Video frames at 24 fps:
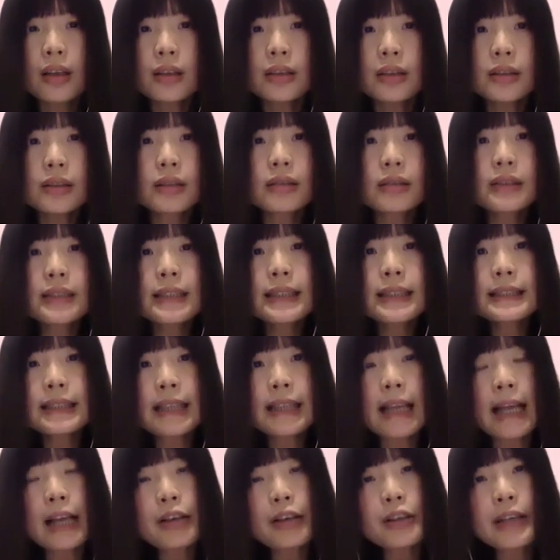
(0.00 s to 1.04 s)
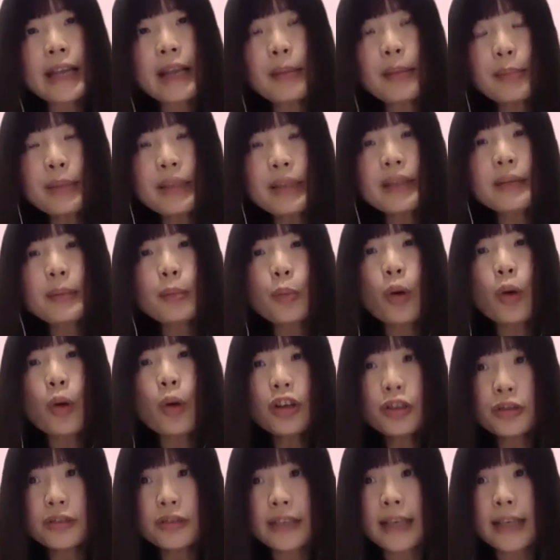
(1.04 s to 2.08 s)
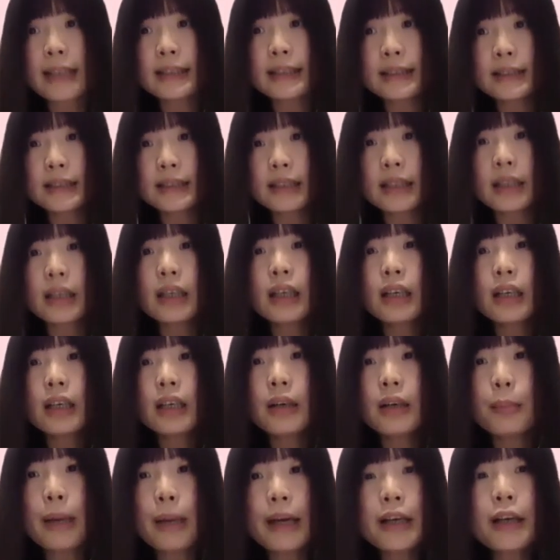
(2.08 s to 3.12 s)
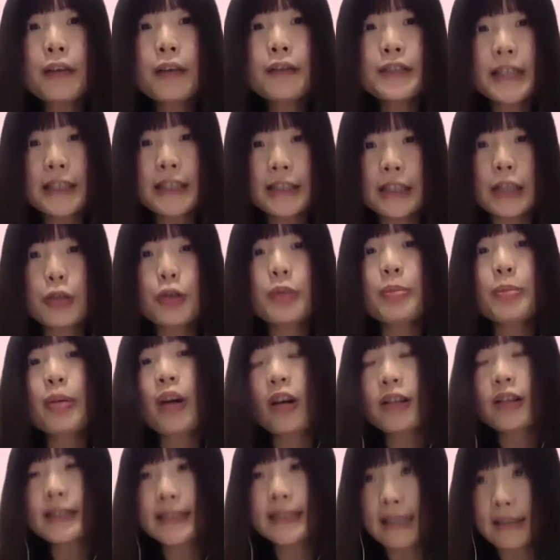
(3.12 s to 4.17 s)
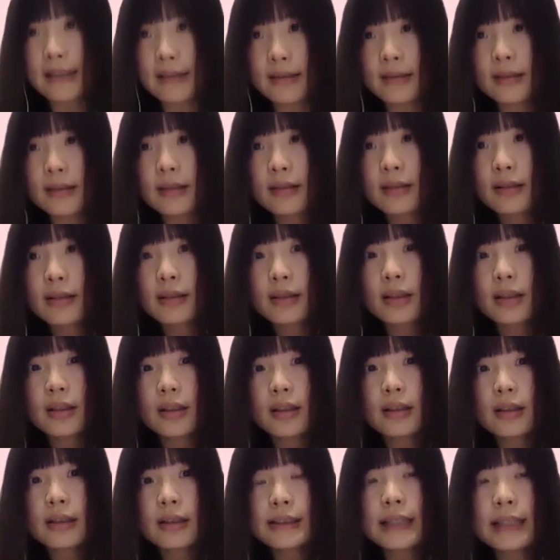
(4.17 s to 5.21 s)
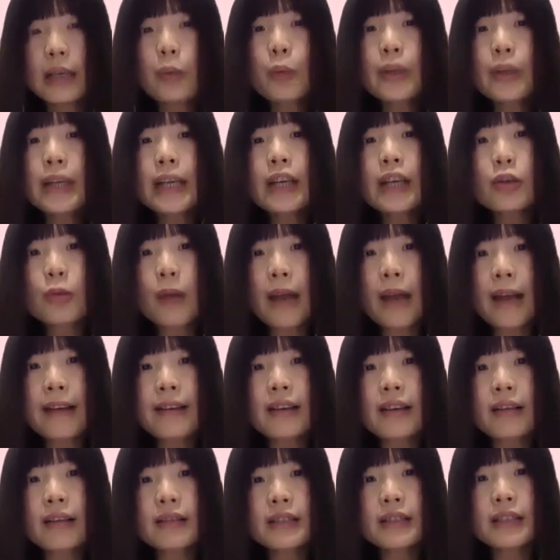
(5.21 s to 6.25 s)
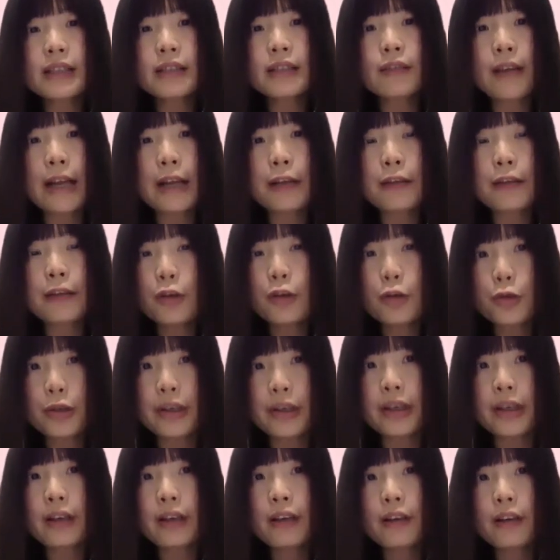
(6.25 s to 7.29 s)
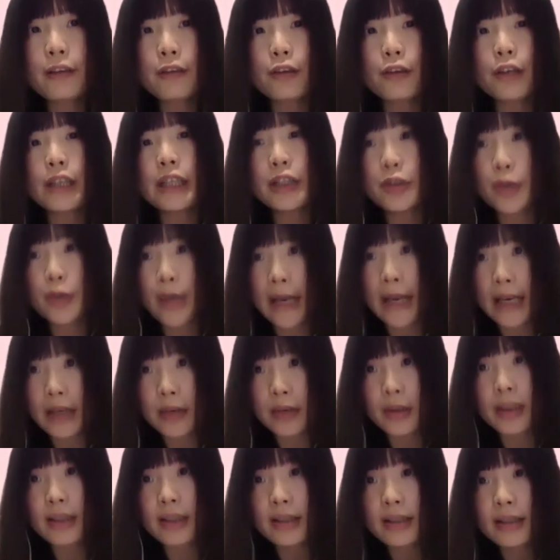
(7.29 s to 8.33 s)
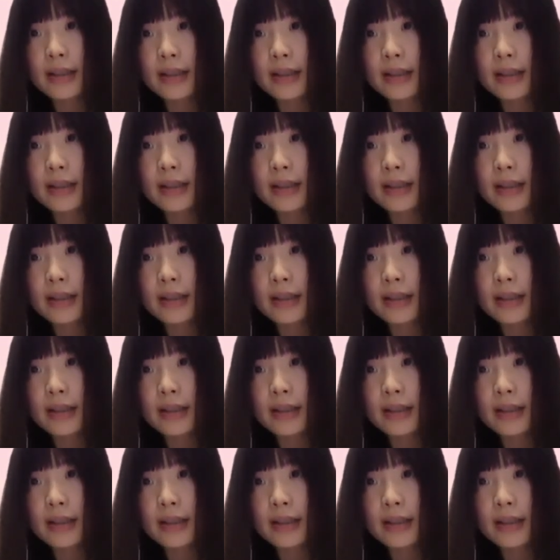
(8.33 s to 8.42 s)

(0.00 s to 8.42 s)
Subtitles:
So this can be modeled as a Markov decision process. Then we can write down the value function for each agent.